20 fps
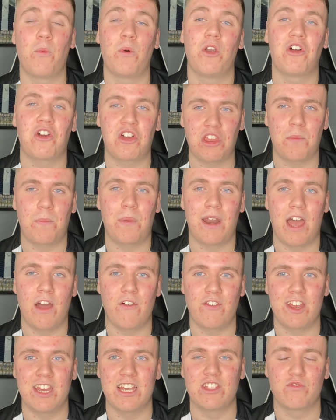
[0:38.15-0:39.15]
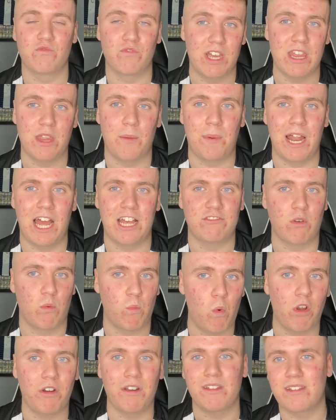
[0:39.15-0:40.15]
we'll look at the player ratings, rate the players
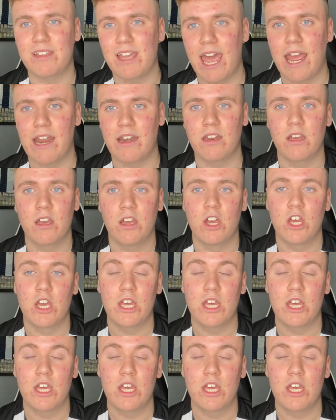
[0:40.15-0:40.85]
from 1 to 10.